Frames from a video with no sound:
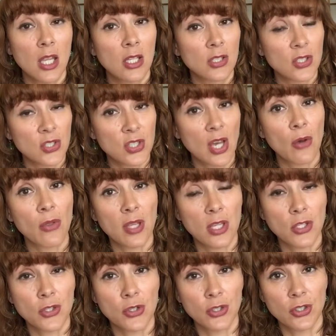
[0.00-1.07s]
in
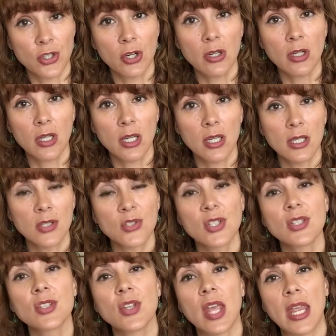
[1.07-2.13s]
southeastern Turkey
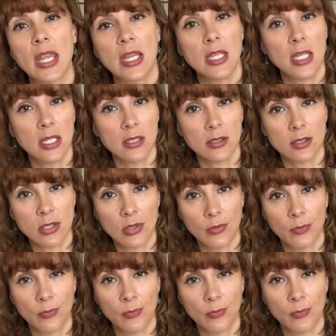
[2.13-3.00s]
since the 80s.